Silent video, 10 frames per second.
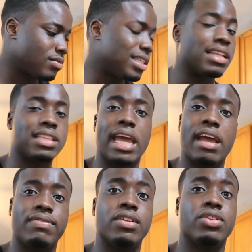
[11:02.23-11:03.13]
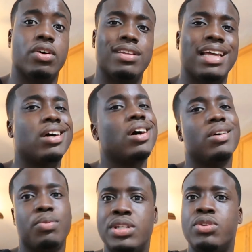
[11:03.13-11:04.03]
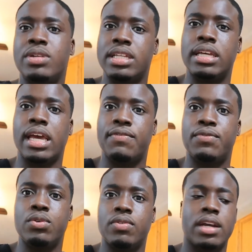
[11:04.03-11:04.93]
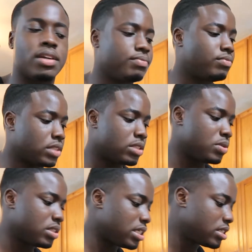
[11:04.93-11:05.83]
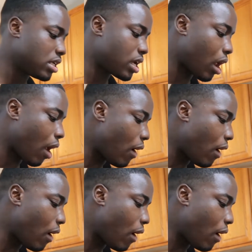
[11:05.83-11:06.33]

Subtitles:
Like the afterthought, like, oh, we do need to have food, right? That's what it tastes like.